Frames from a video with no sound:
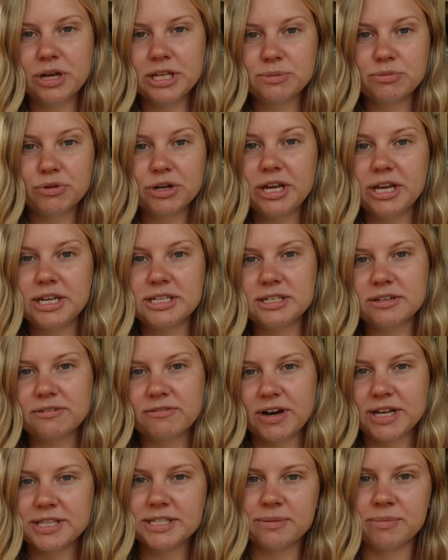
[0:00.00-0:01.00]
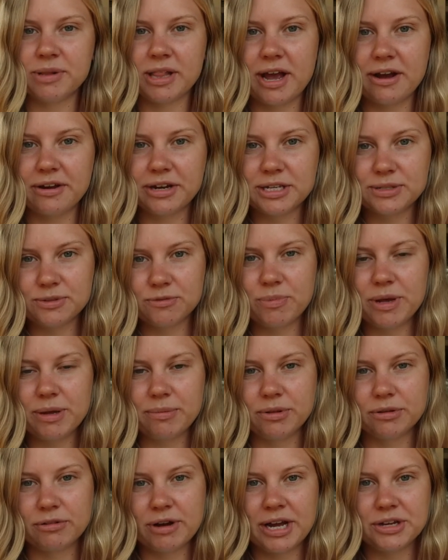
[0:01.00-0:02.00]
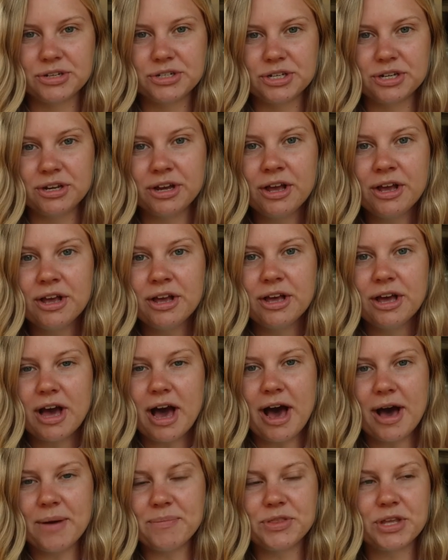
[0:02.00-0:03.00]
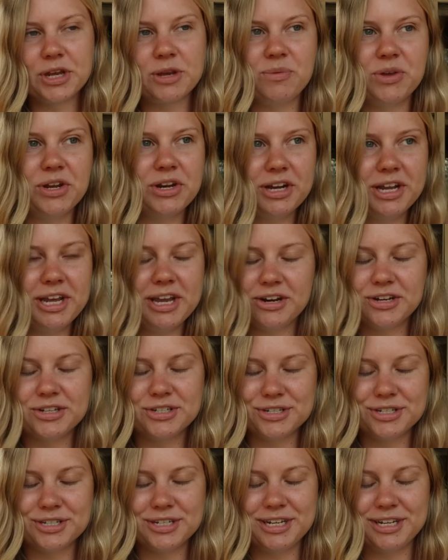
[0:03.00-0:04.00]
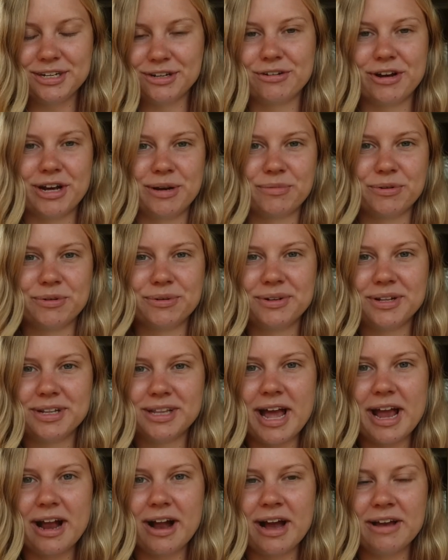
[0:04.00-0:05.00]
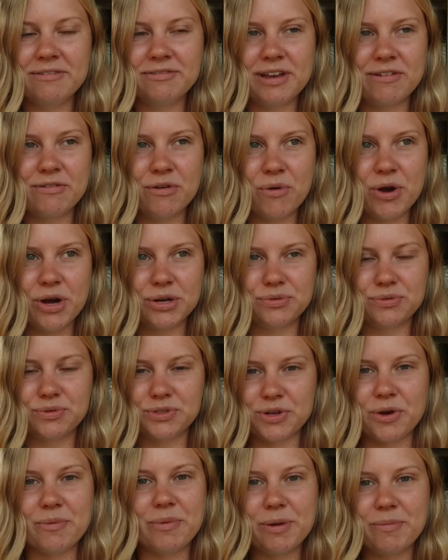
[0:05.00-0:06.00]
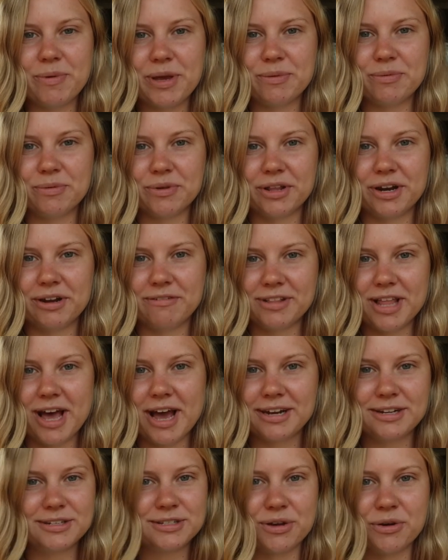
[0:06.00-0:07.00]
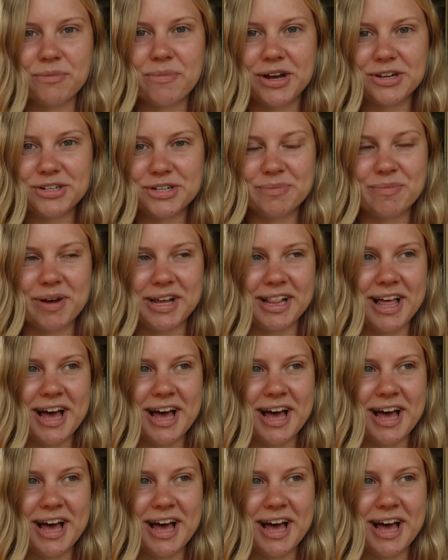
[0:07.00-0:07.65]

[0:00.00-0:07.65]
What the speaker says: it's pretty easy to find similarities with people around you. The community here is just incredible. Like, I've never worked with so many people that I've liked so much in my